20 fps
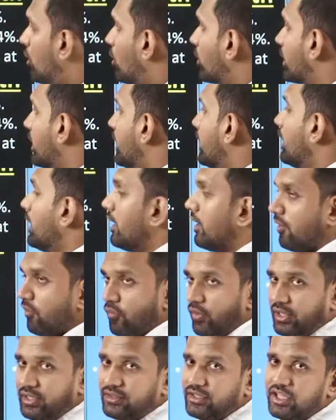Okay.
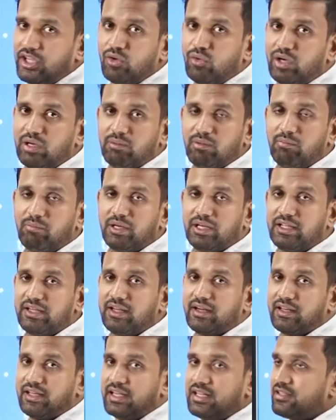One thing you remember
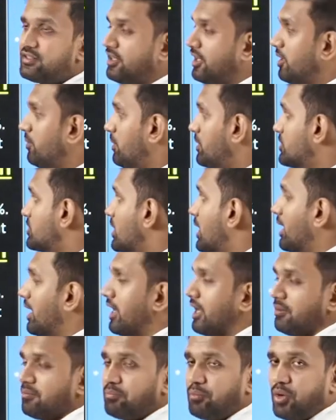here, real GDP
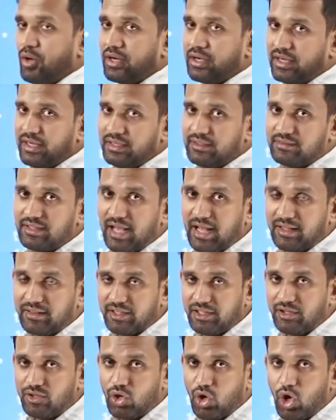chala important than
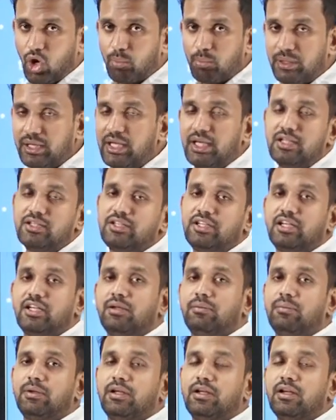the nominal
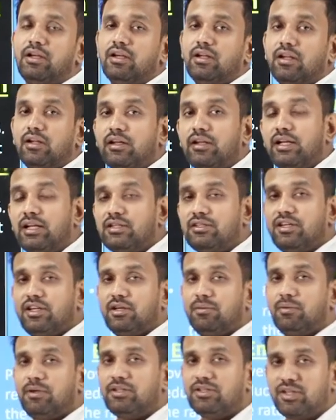GDP. Real
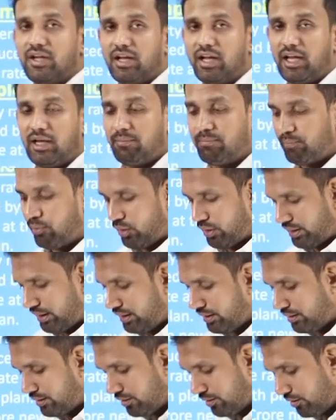GDP chala
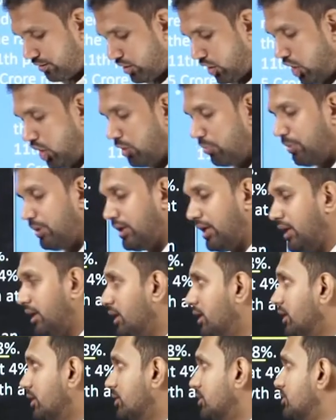important nominal
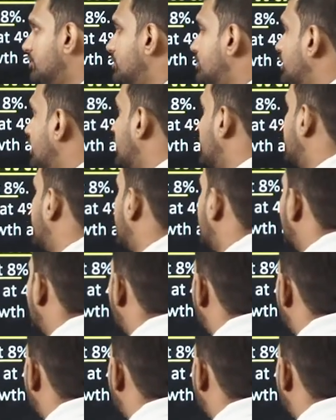GDP.